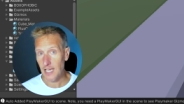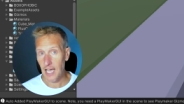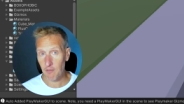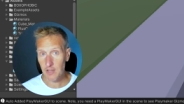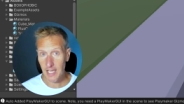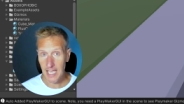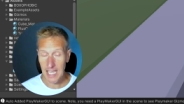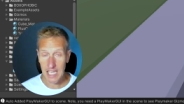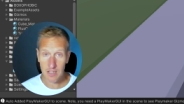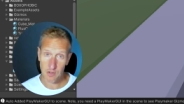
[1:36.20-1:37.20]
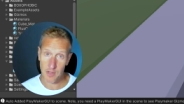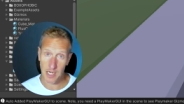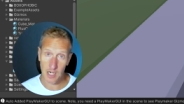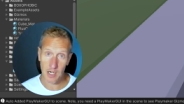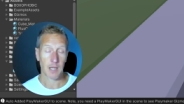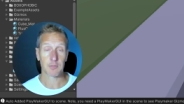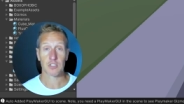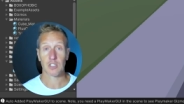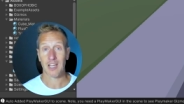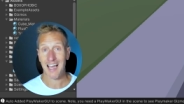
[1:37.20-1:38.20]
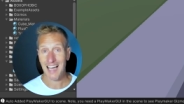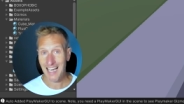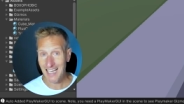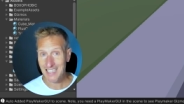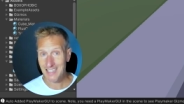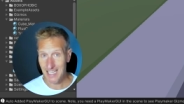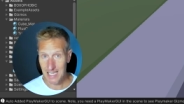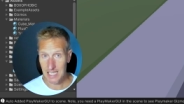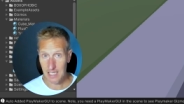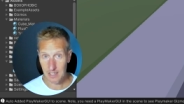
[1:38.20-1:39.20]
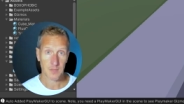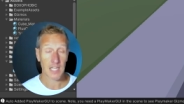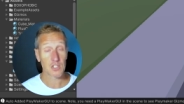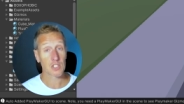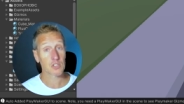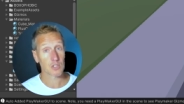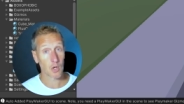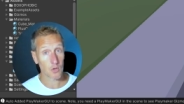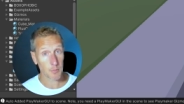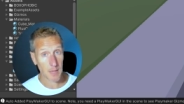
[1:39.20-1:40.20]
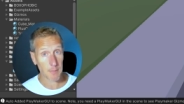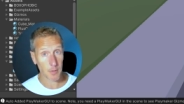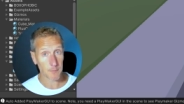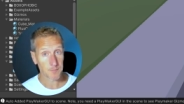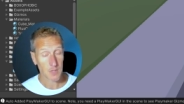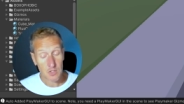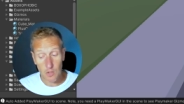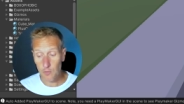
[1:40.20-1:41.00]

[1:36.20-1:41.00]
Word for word: having the hand there, I'm just gonna hide the hand and just show the paper. So